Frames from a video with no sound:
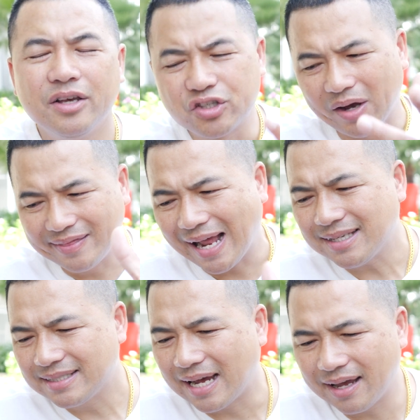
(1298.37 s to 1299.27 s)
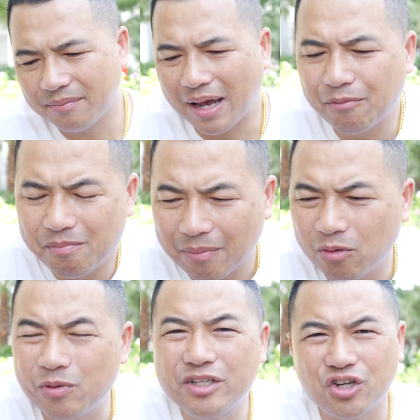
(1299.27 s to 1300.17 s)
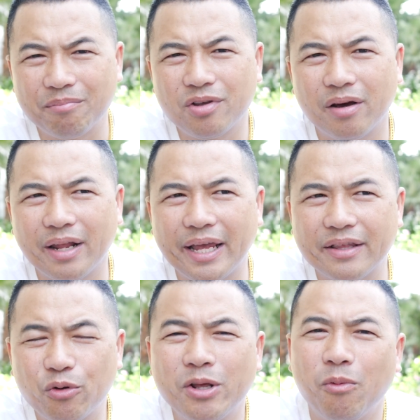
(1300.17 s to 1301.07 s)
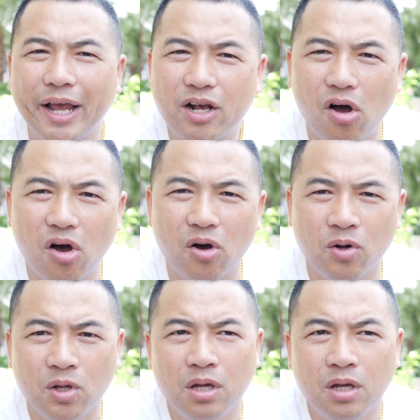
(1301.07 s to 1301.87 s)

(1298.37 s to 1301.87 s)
So at that time, I remember we jumped on a three-way call